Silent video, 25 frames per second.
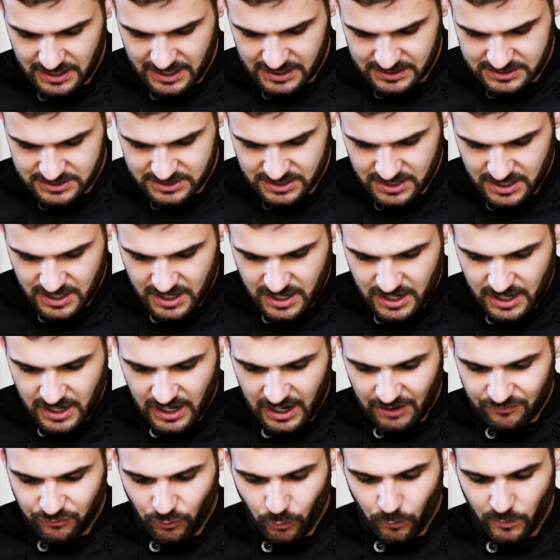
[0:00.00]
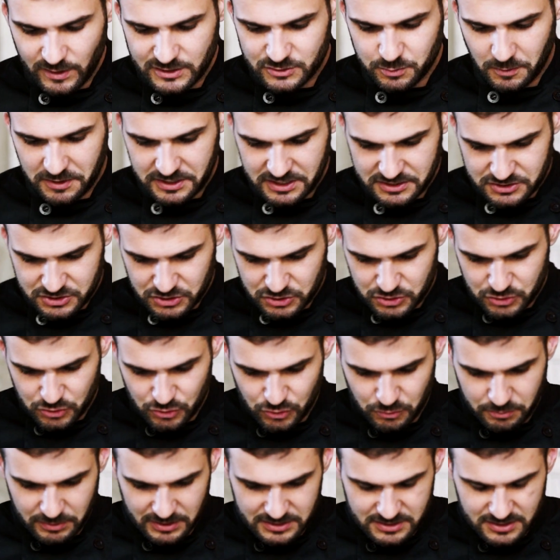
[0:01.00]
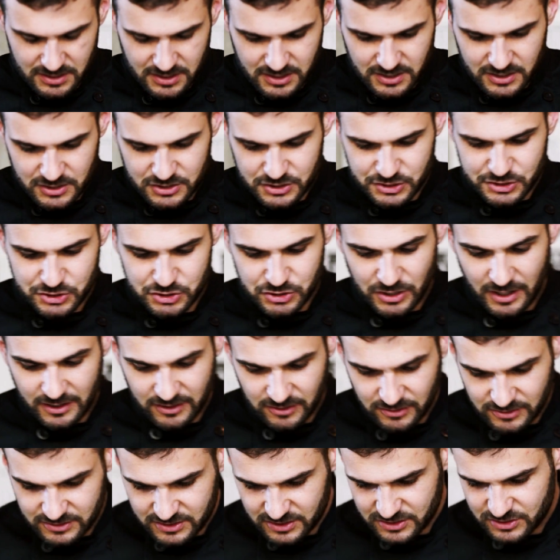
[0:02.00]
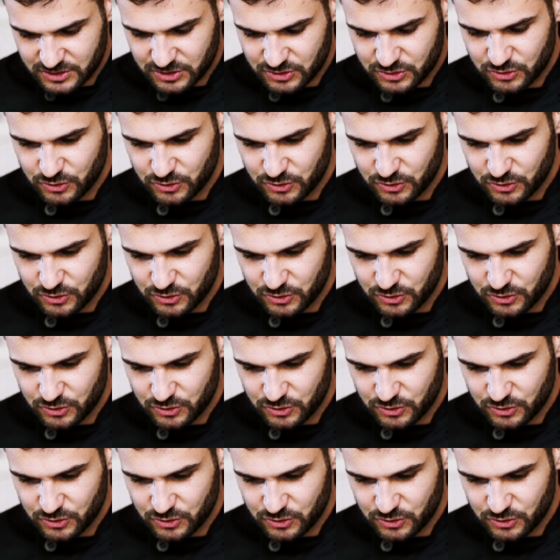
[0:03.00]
that I've always wanted to do but struggled to